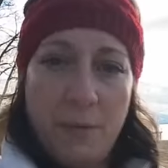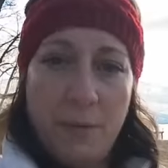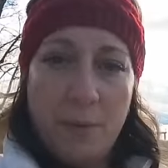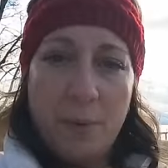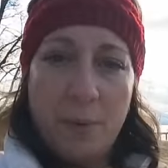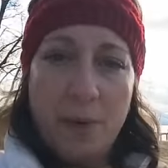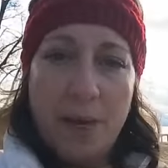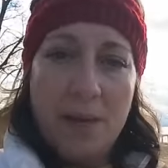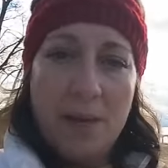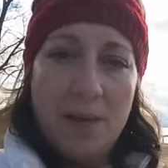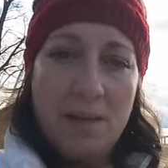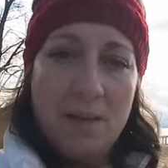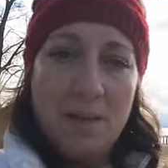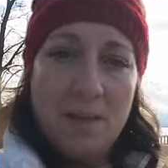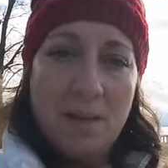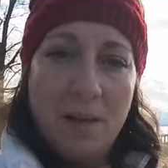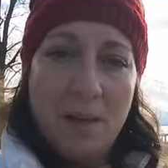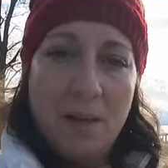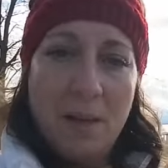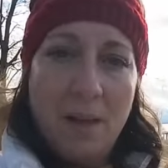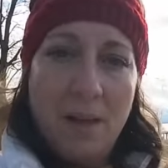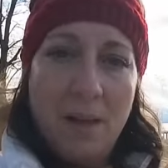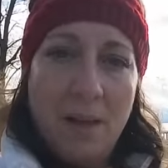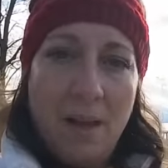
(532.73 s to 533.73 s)
place
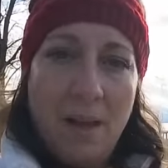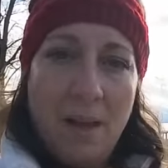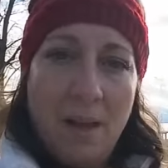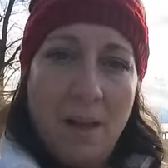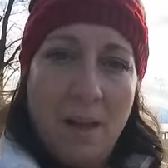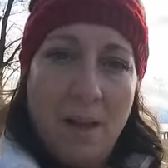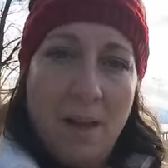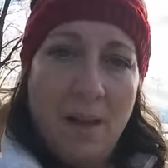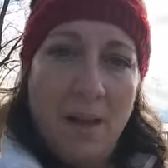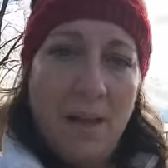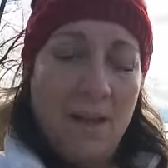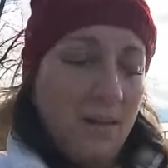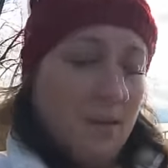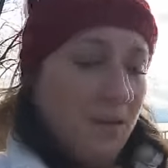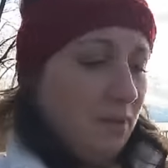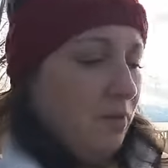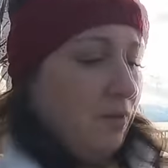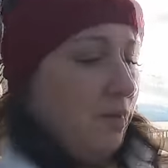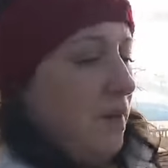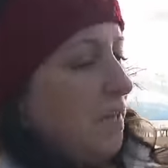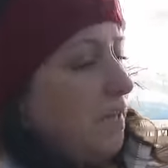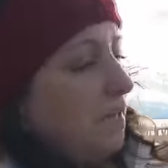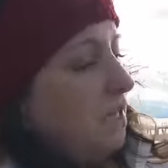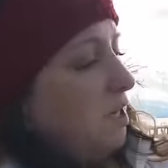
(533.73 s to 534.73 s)

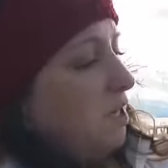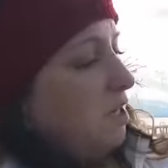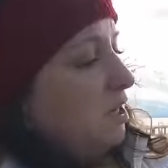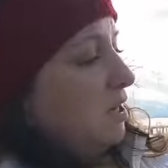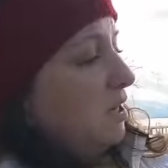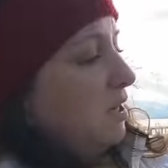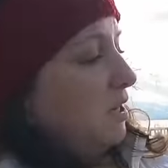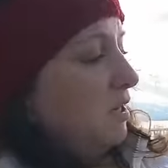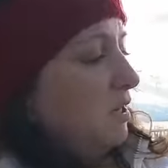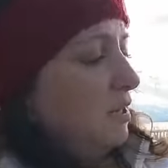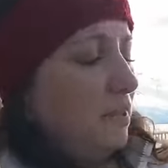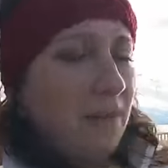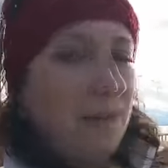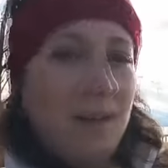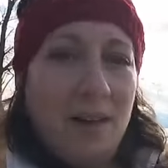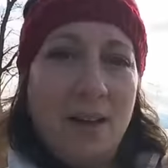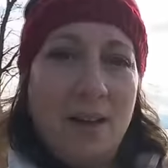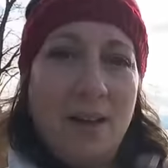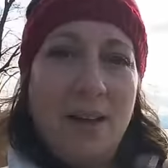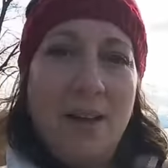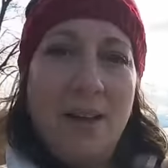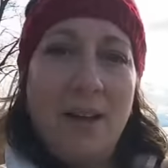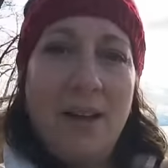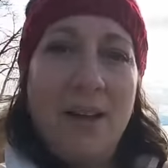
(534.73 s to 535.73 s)
right here,
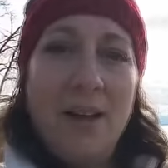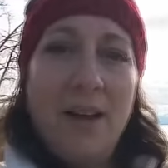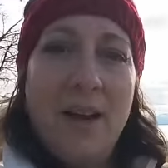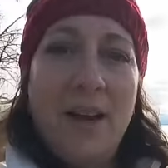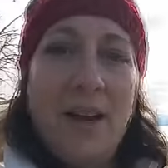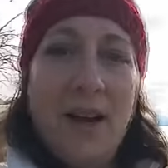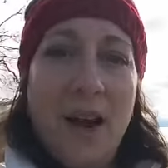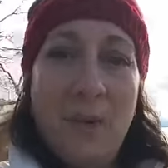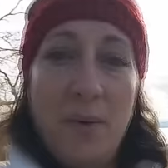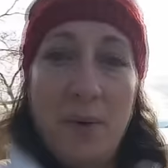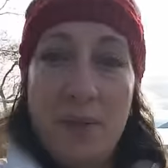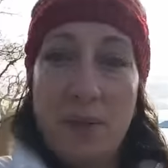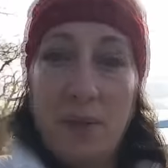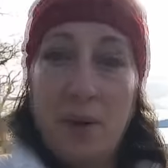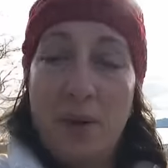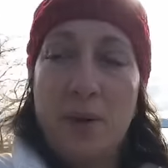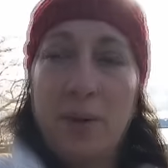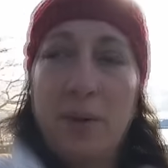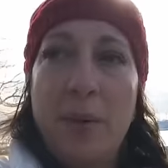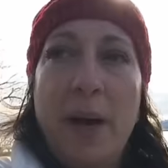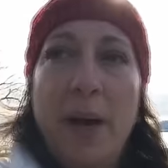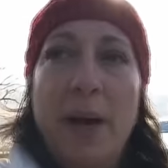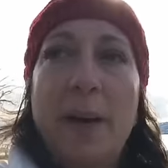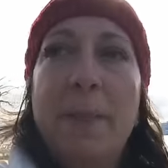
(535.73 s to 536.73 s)
and I was
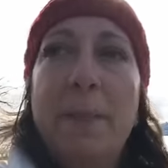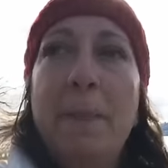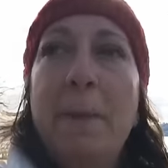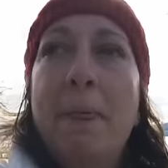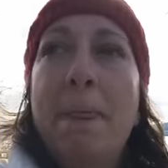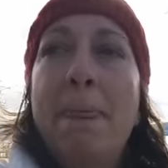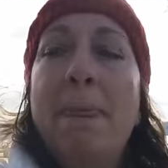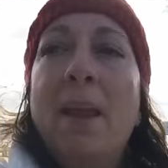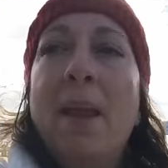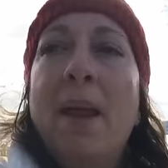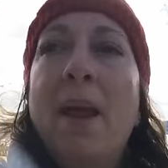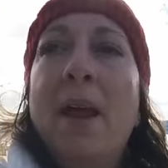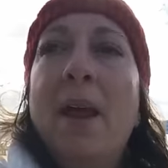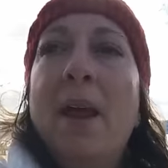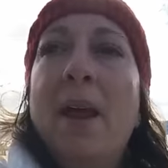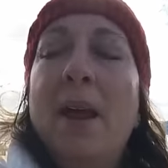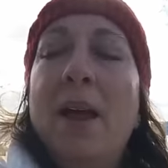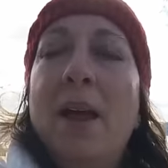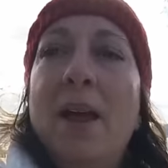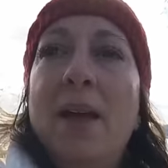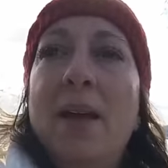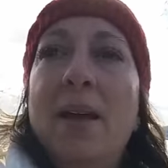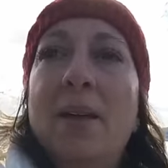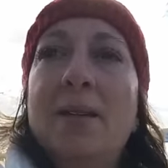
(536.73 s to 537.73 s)
close by,
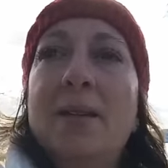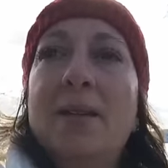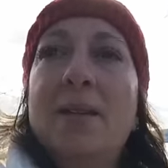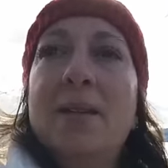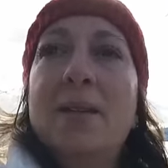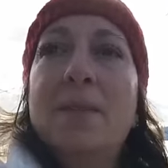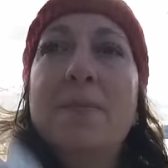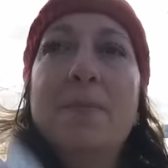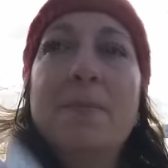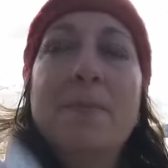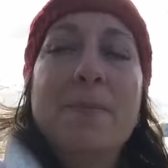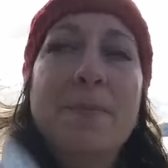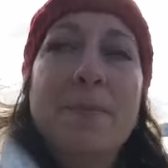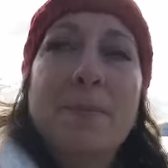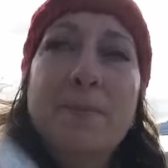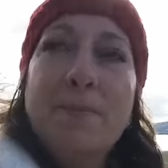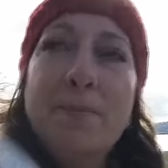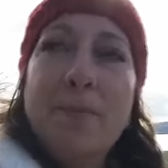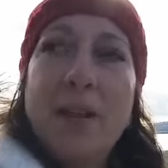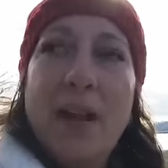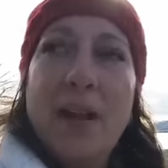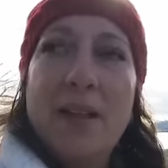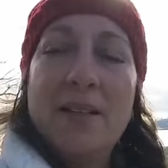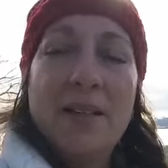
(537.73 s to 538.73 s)
and
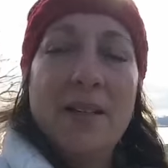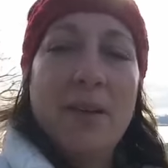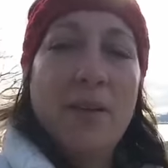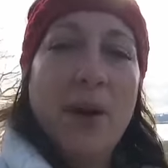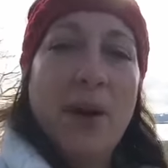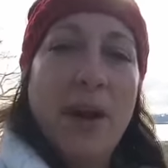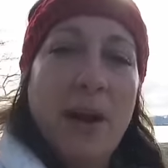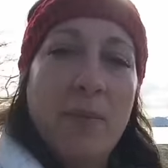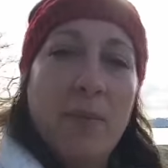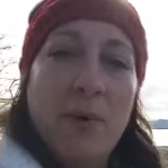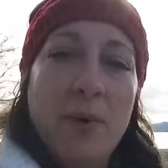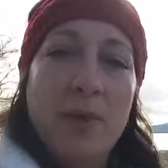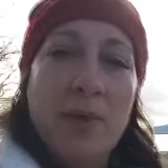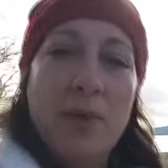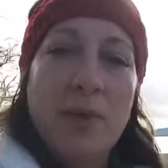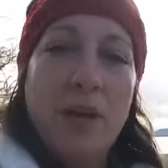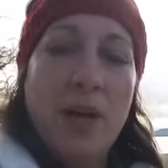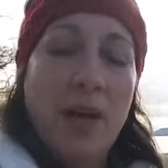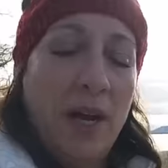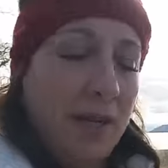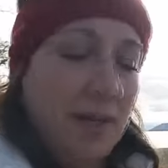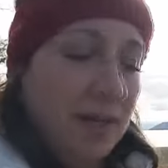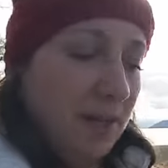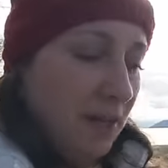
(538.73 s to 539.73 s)
I said, okay, I'm going to
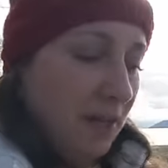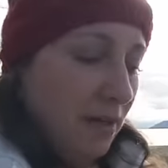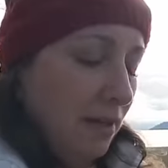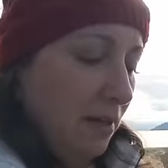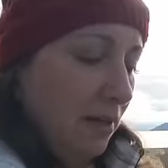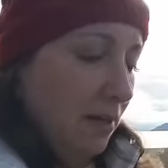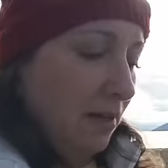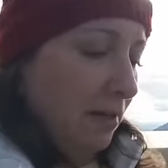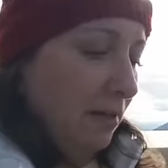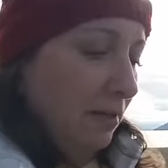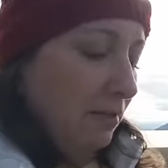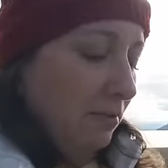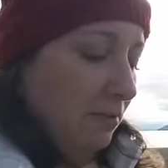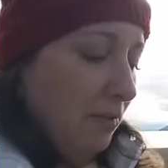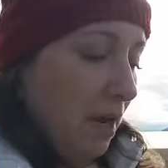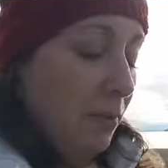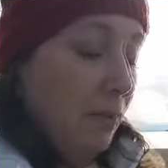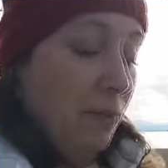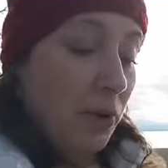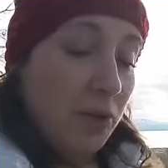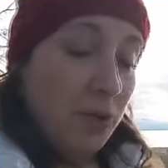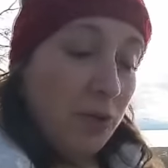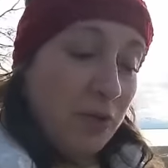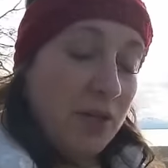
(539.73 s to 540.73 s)

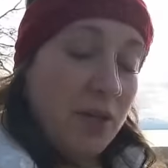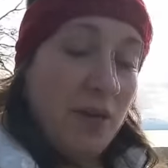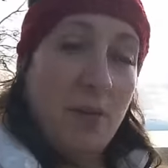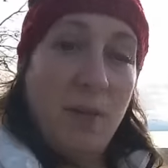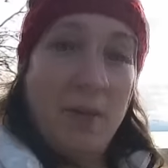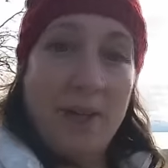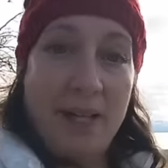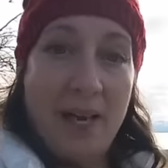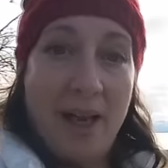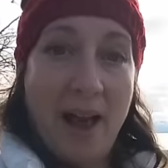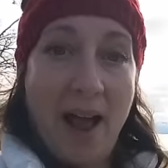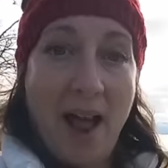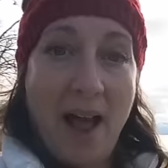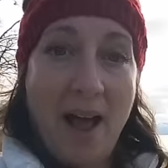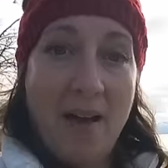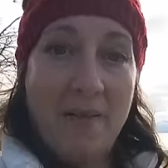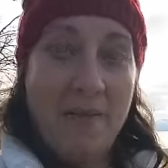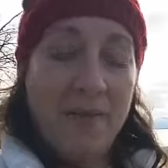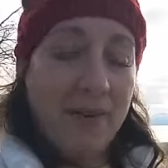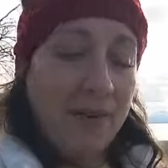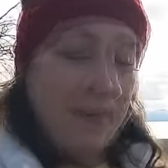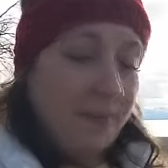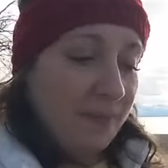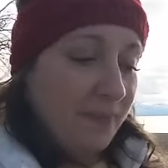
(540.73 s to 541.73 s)
see what they
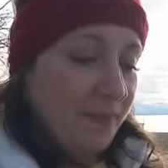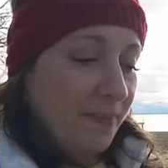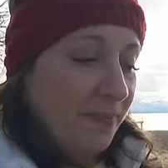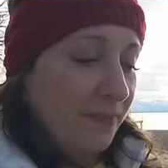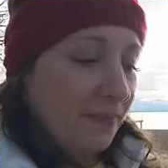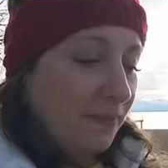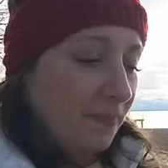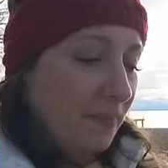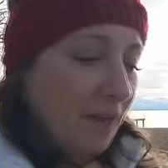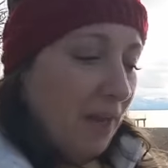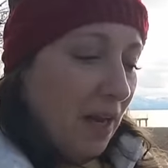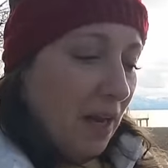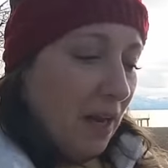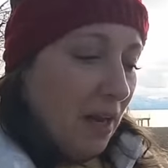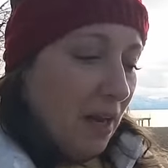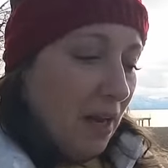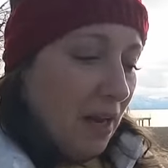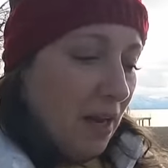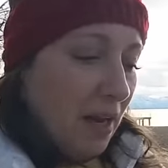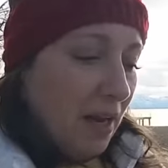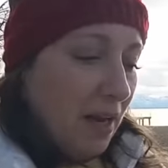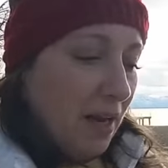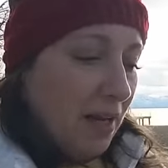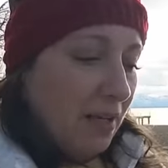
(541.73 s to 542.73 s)
have.
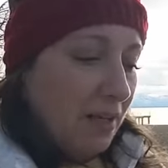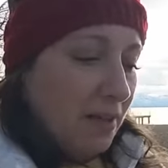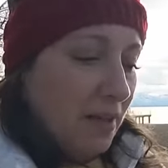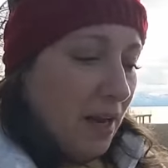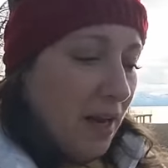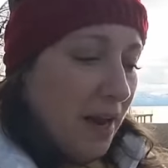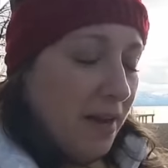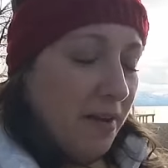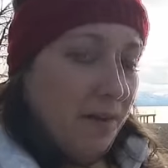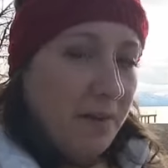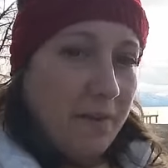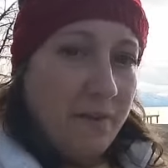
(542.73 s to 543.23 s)
And I